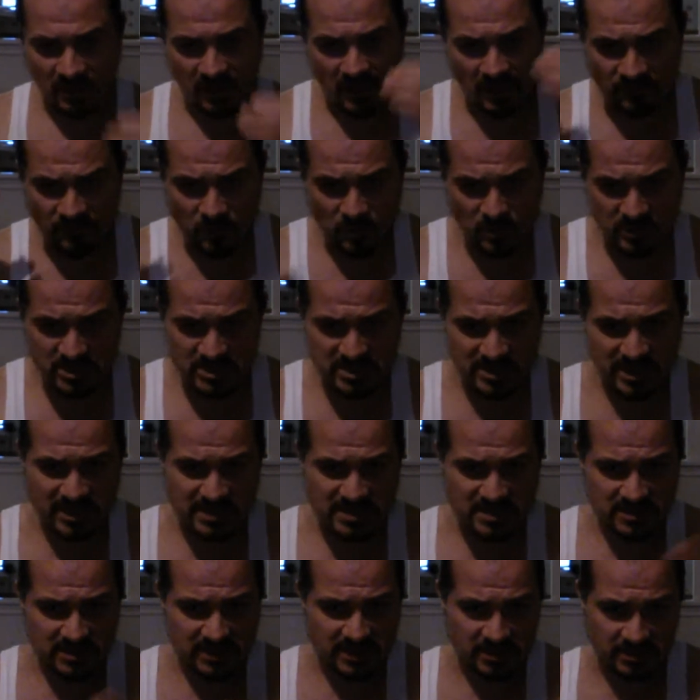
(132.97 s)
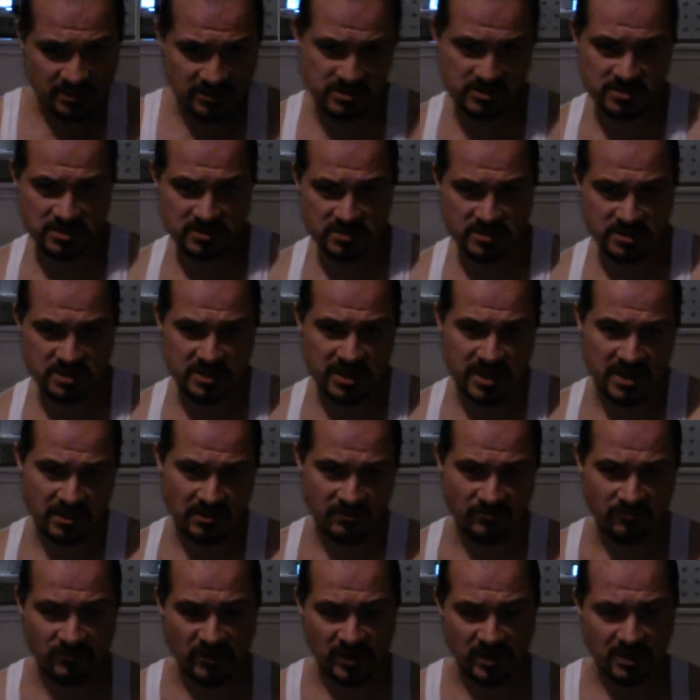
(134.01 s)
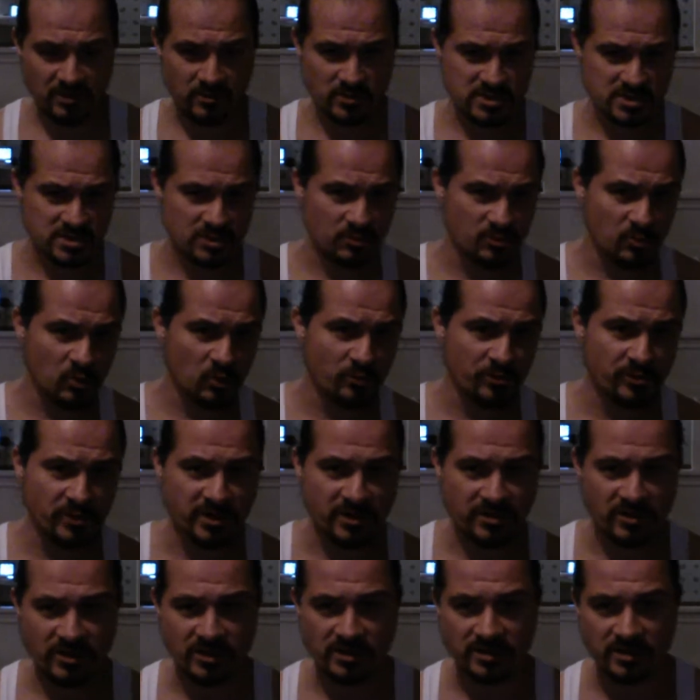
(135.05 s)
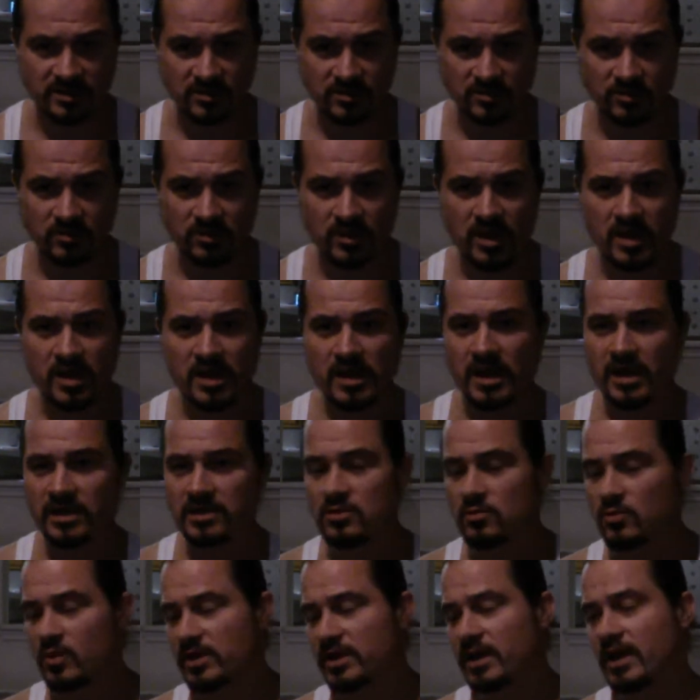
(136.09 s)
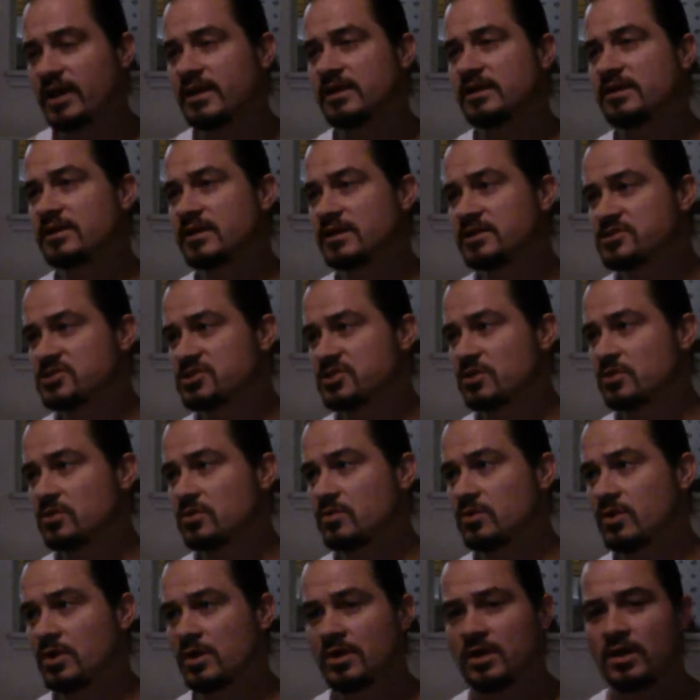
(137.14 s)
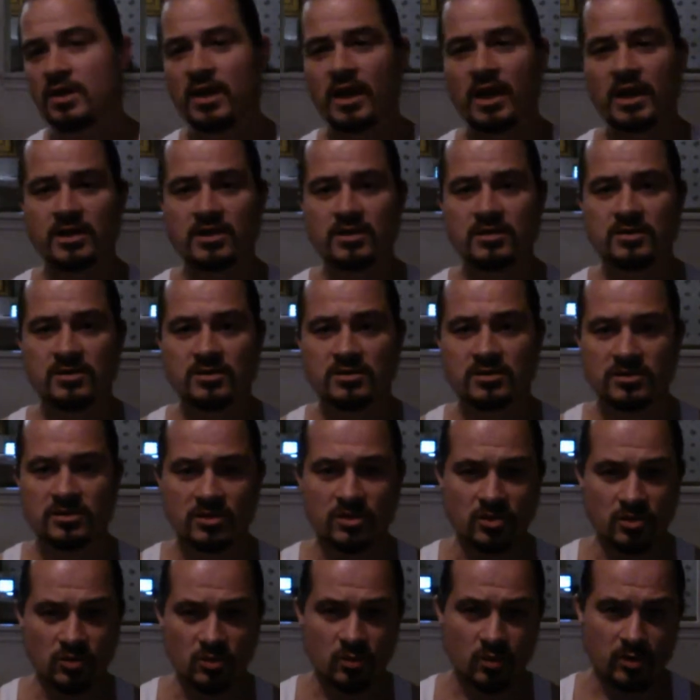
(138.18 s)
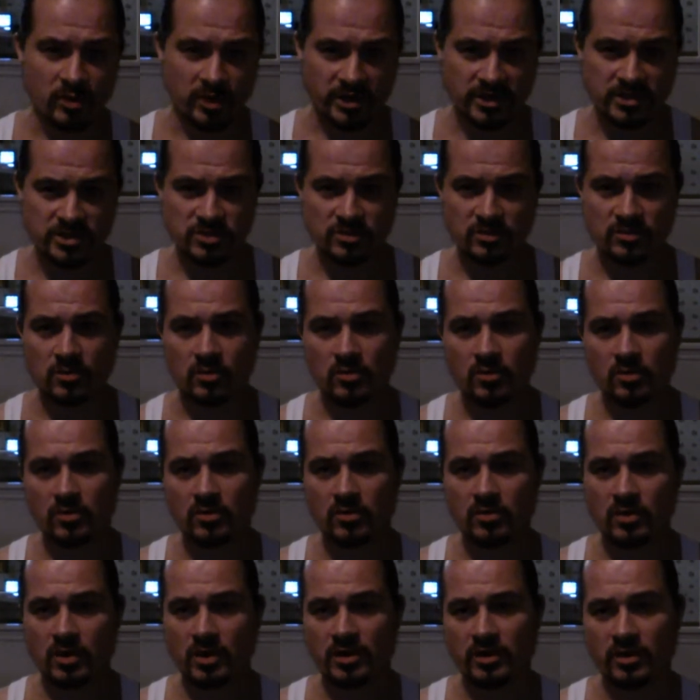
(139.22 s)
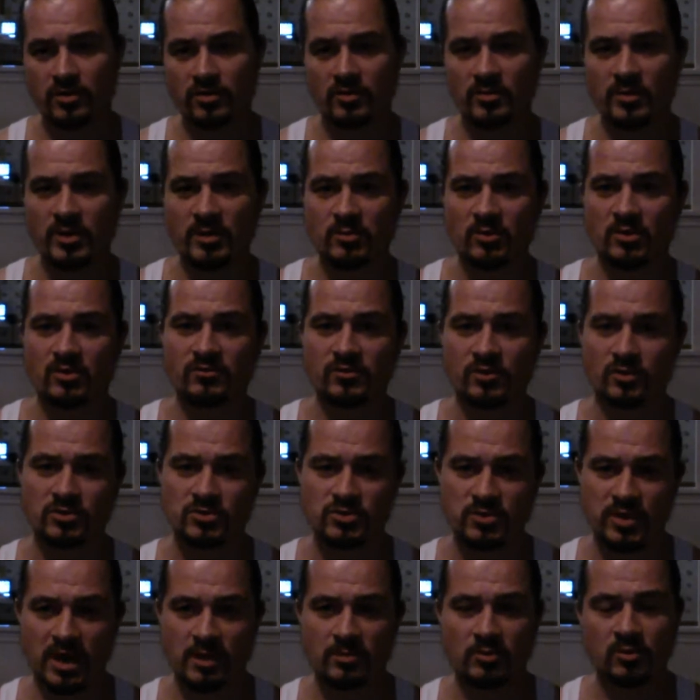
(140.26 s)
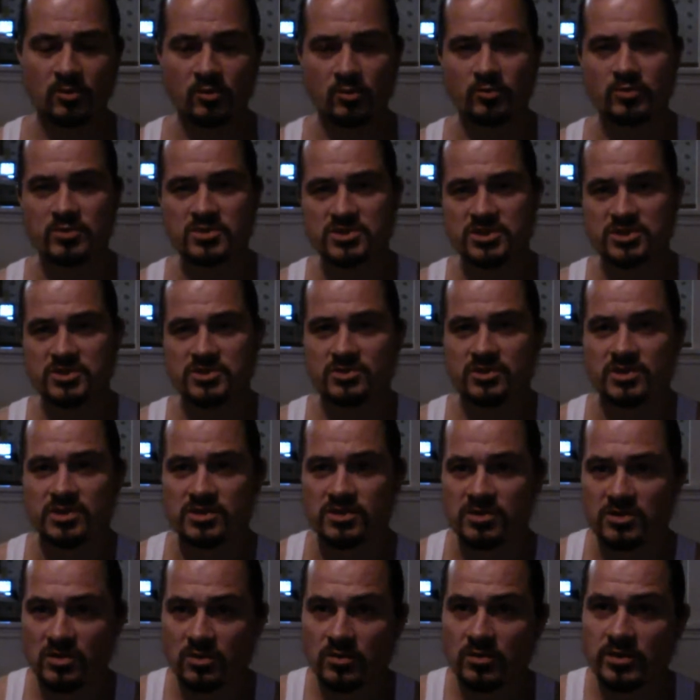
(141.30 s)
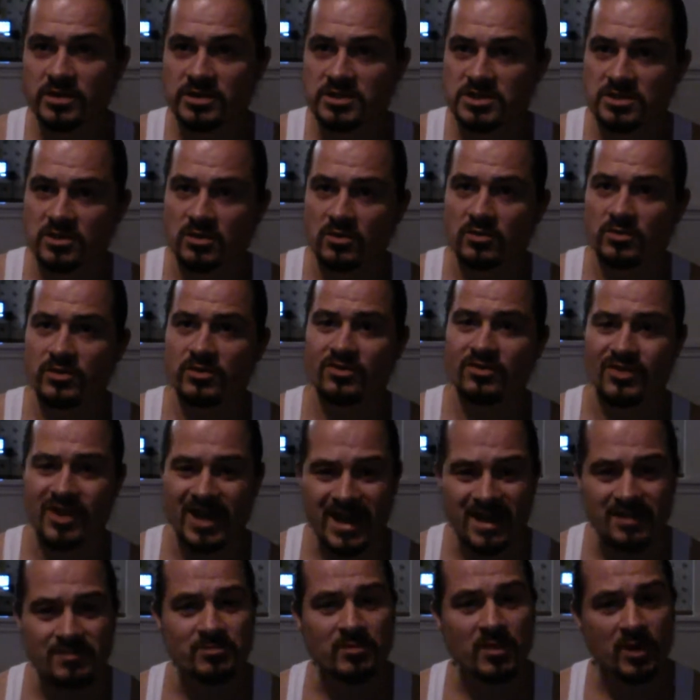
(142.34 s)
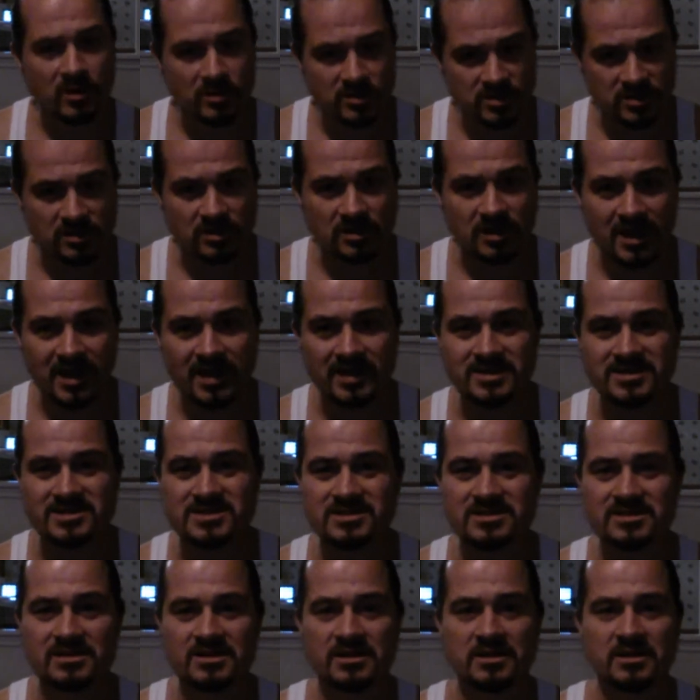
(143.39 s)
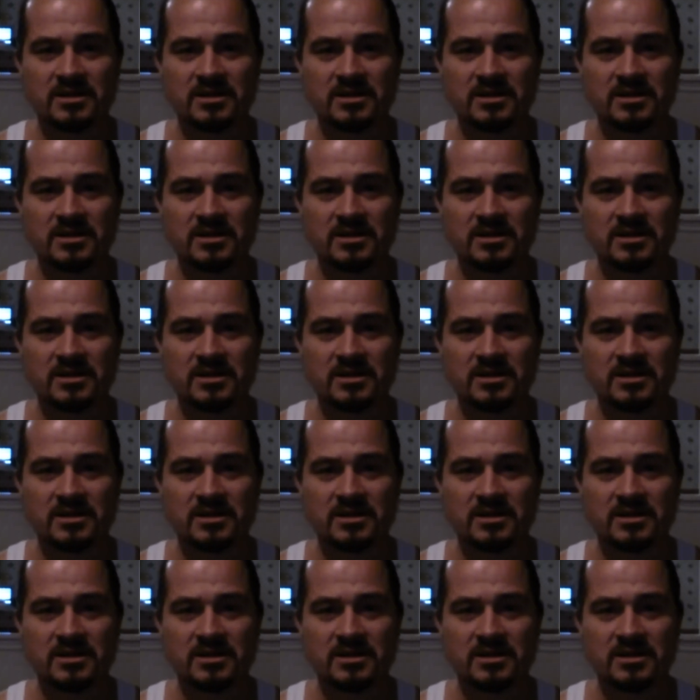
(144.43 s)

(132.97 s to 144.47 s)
if you assessed that staying and fighting was the appropriate thing to do, and you went ahead and did so, and you were injured or another member of your tribal group was injured in doing so, that marginalized